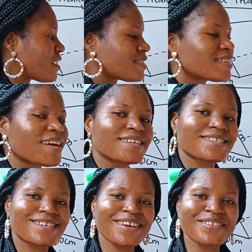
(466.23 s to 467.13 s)
and
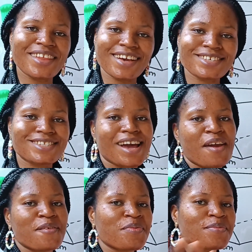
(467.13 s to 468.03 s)
see you next
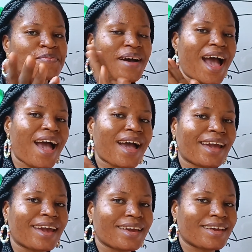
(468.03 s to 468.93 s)
time.
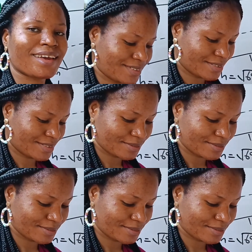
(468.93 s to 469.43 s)
Bye.